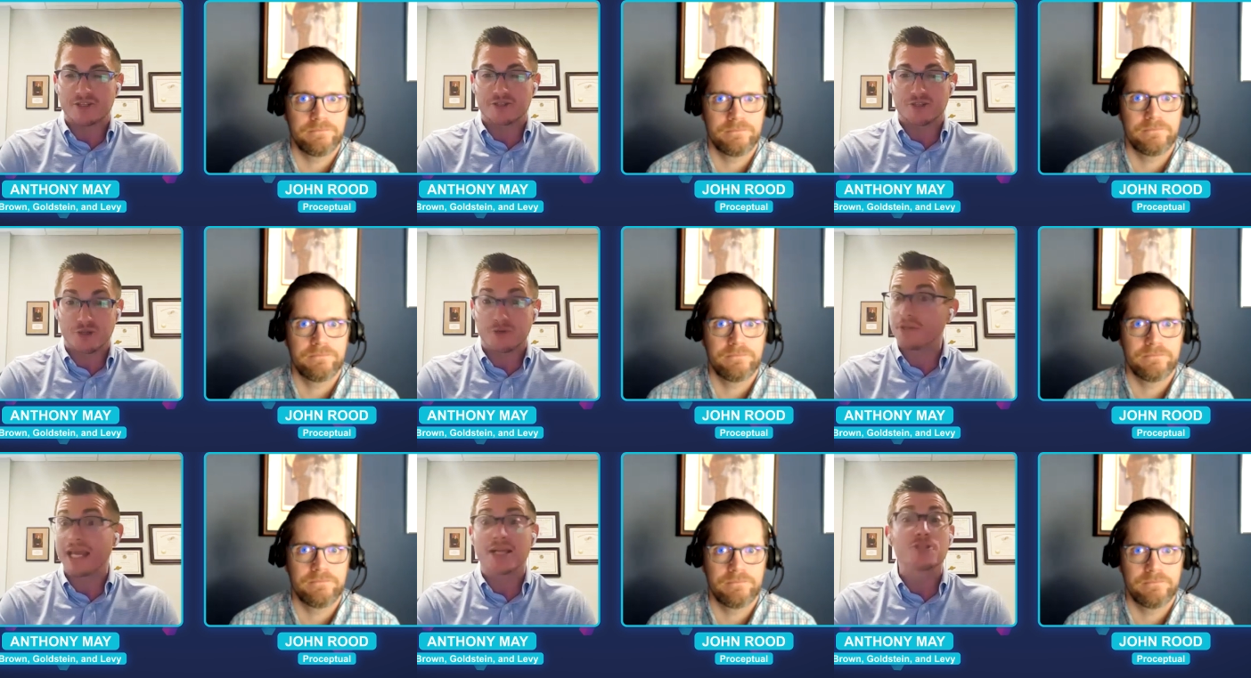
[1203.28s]
Speaker 1: attention to
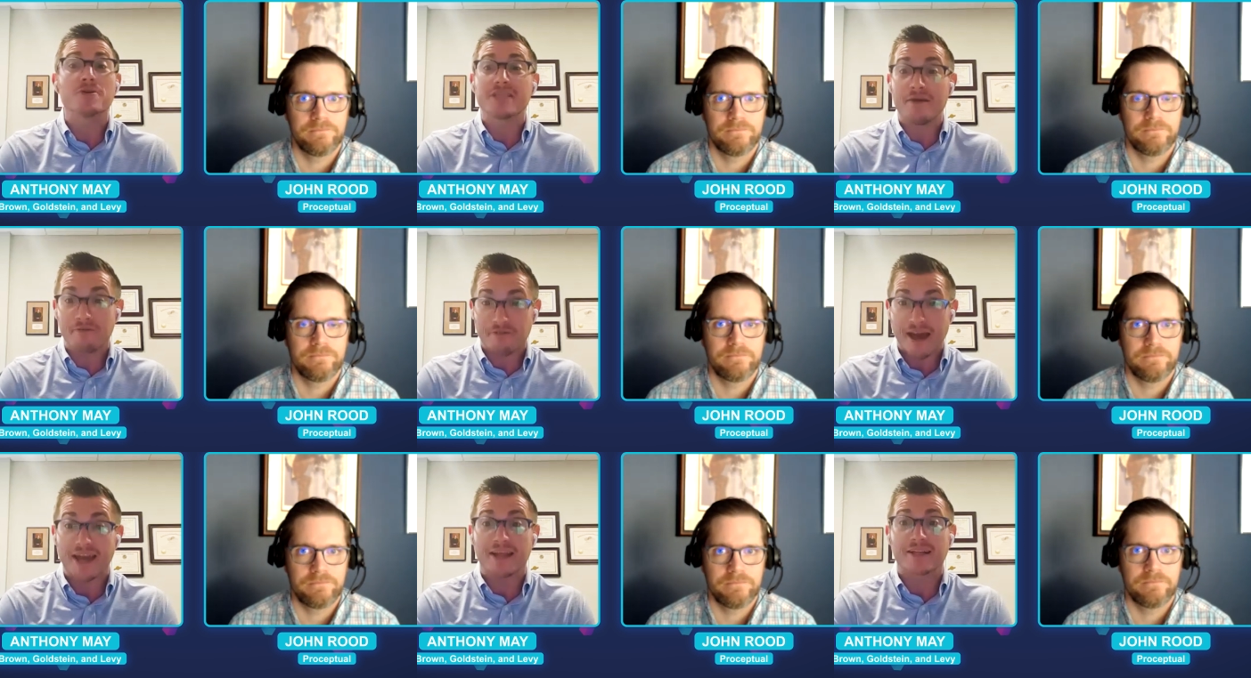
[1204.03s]
the answer is
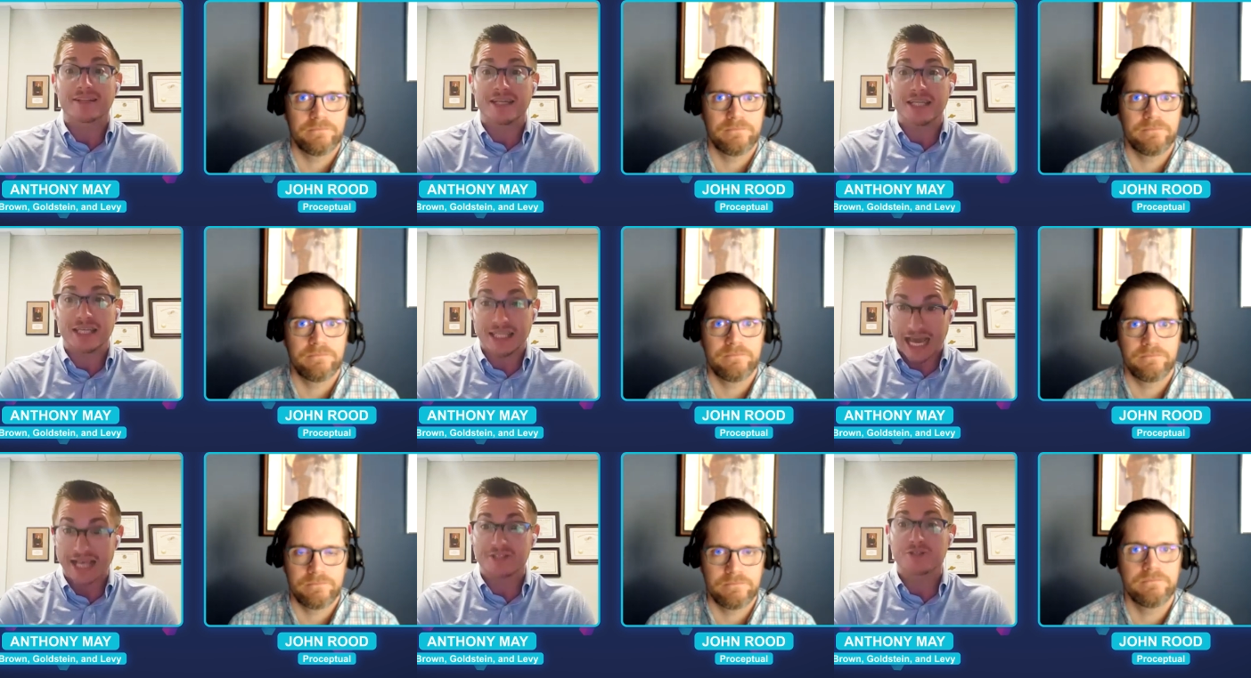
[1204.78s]
emphatically
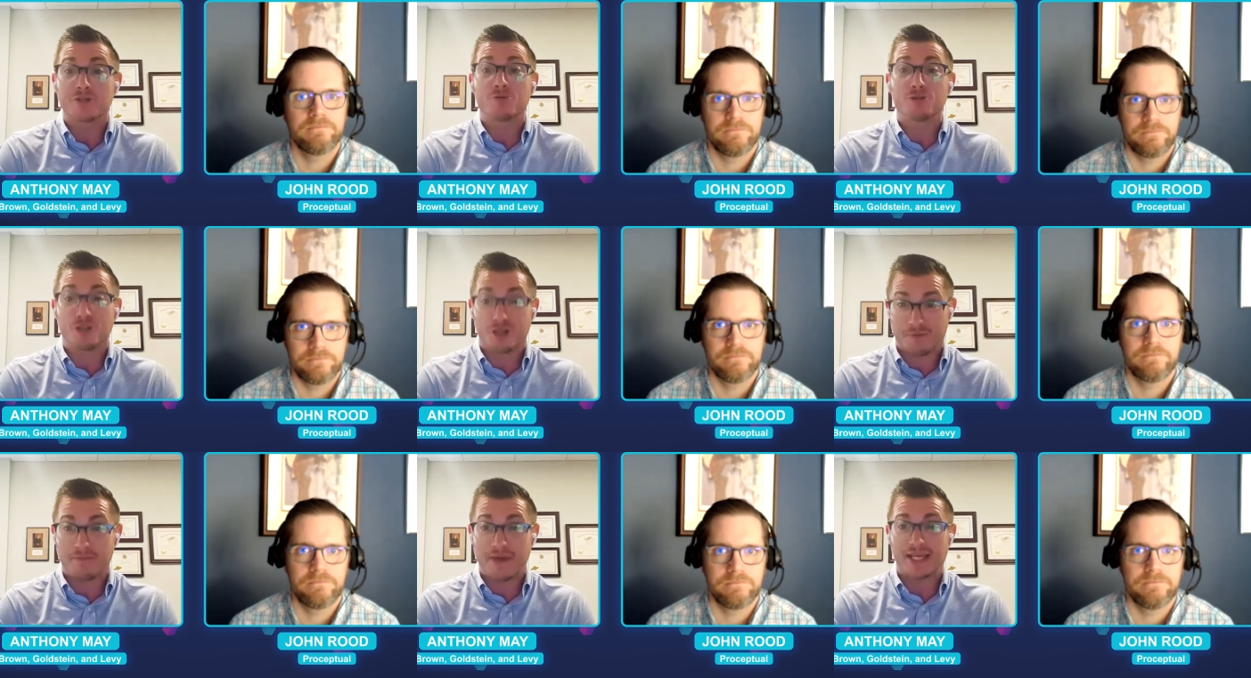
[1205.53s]
yes you should
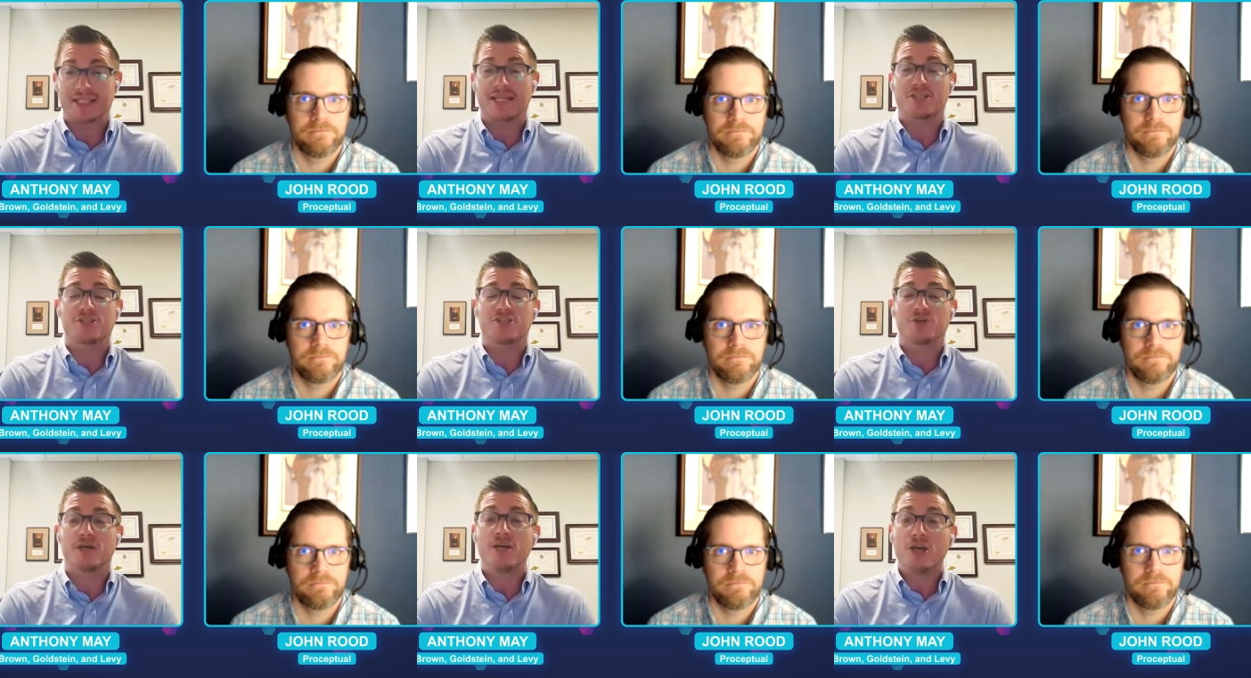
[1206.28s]
be paying attention
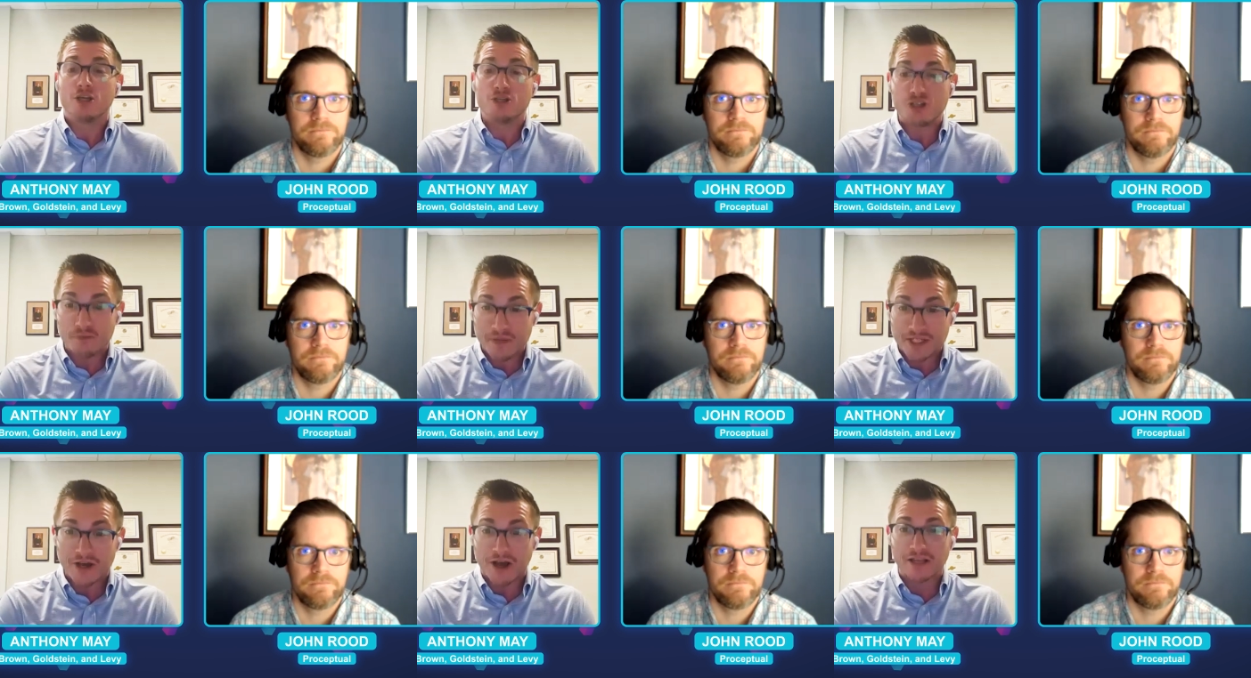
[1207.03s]
to it you should
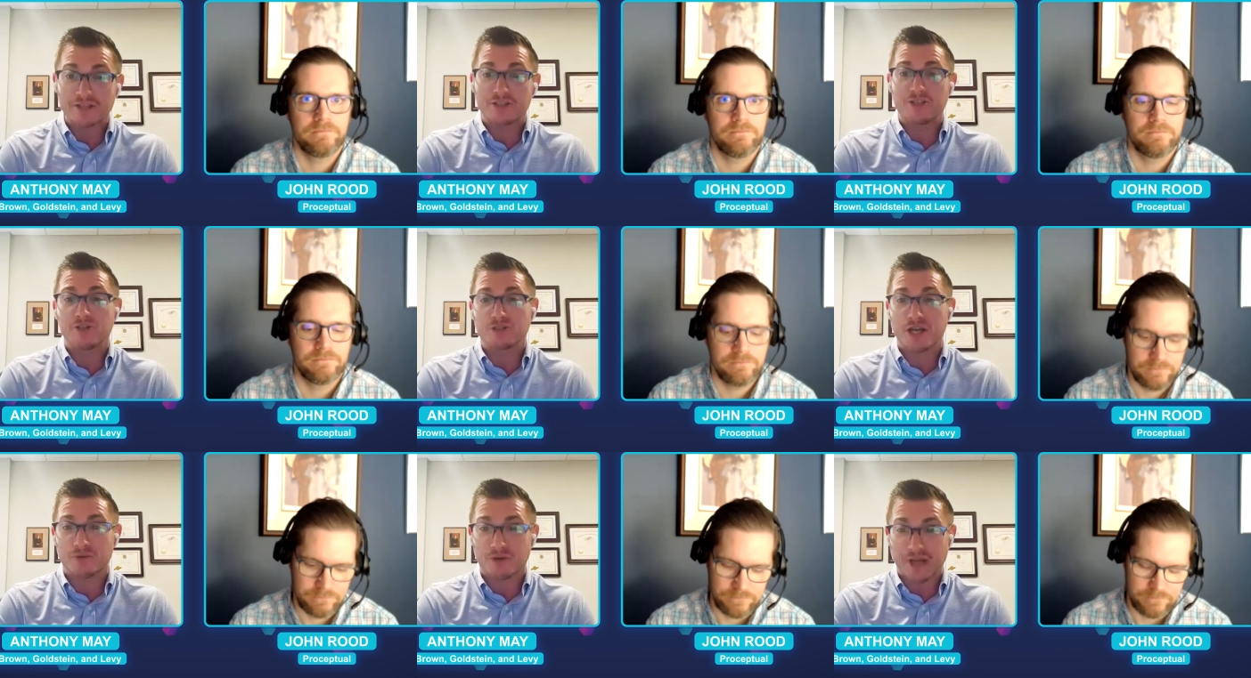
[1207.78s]
be talking to your
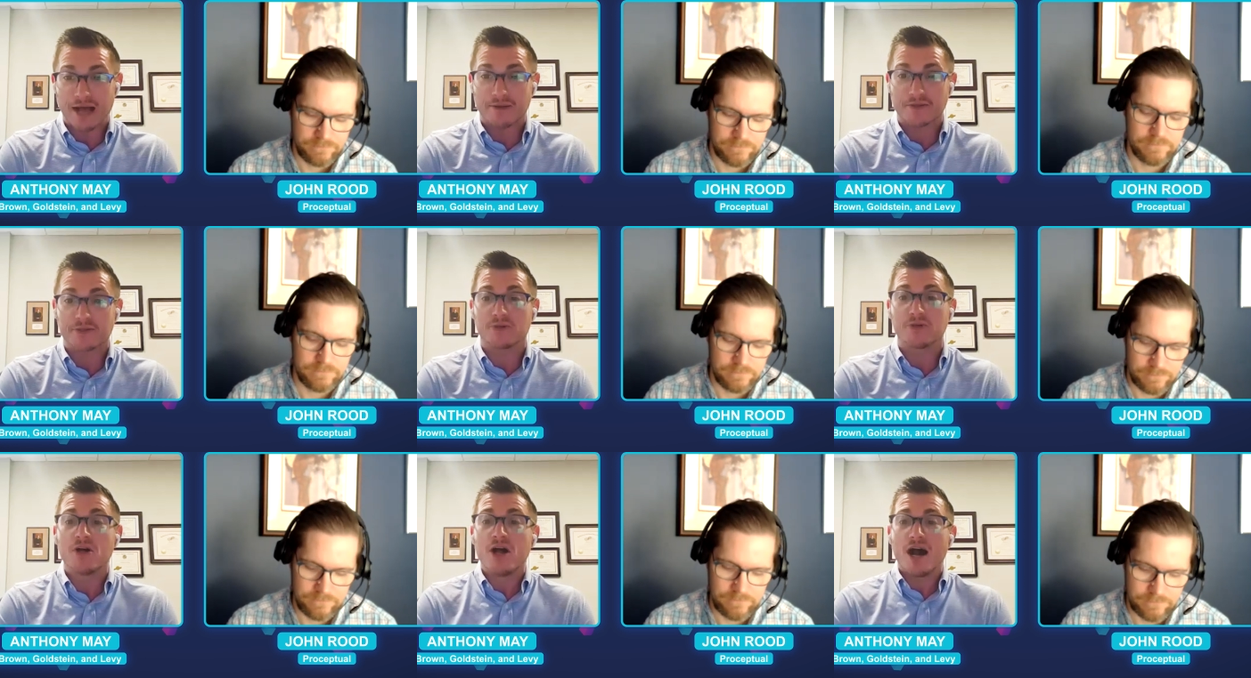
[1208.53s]
general
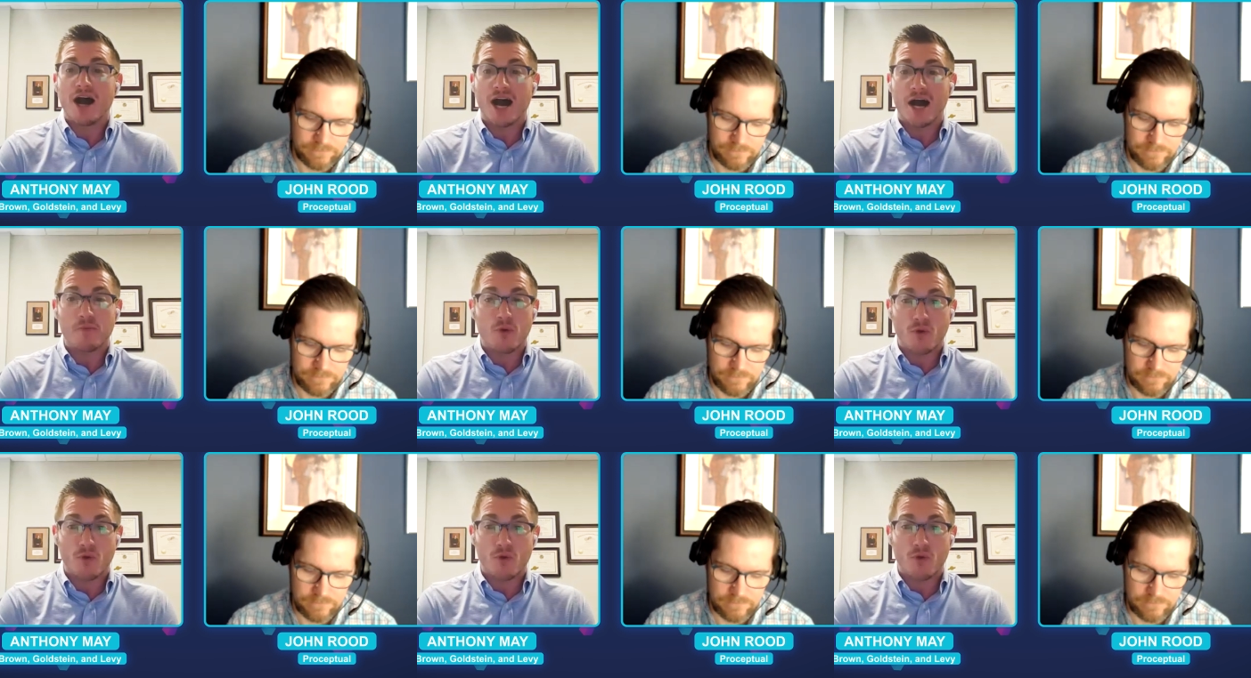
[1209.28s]
counsel um,